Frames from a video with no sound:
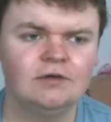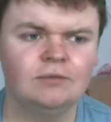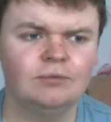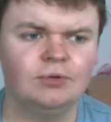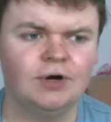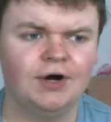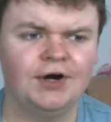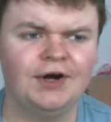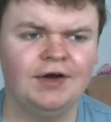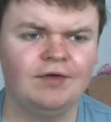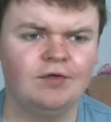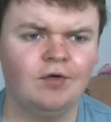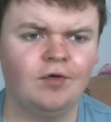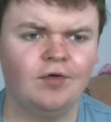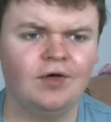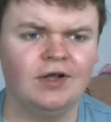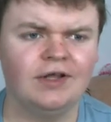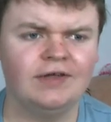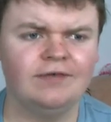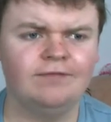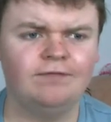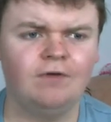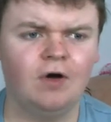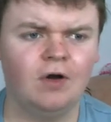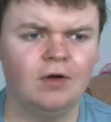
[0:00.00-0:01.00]
but I never
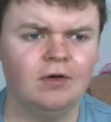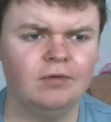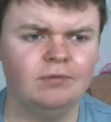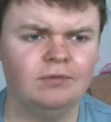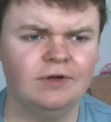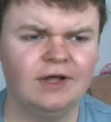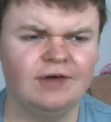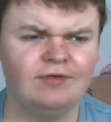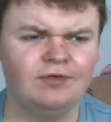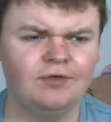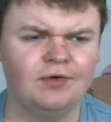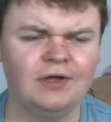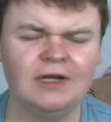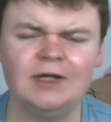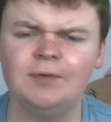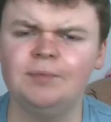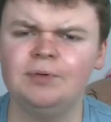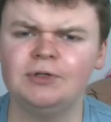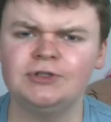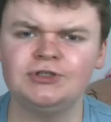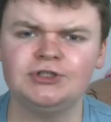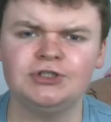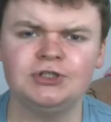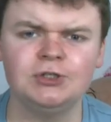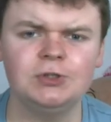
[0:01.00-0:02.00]
really
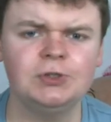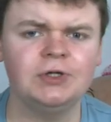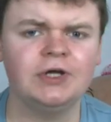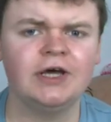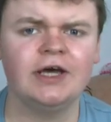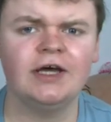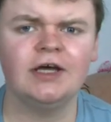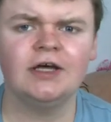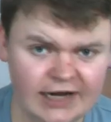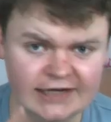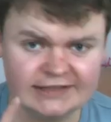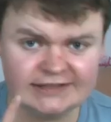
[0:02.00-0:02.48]
pursued it.